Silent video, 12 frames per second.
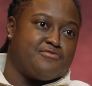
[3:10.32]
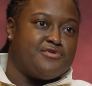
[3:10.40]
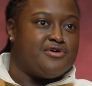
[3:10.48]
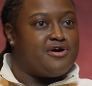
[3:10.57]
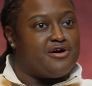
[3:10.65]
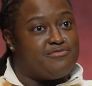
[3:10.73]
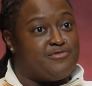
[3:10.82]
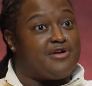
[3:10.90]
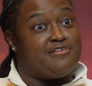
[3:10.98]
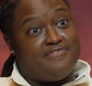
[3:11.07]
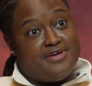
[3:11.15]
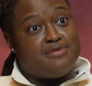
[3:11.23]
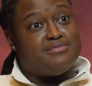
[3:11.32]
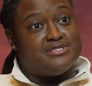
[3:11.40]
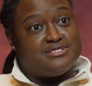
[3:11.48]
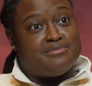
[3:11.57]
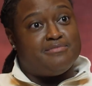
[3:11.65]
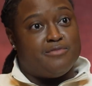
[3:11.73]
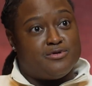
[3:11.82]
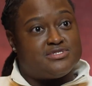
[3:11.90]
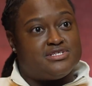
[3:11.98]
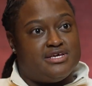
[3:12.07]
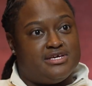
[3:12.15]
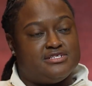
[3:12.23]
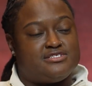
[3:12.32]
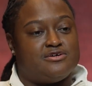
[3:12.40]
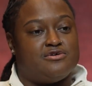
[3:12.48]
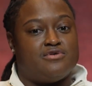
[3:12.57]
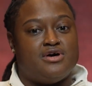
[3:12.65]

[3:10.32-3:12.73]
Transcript: we are with our family some most days. So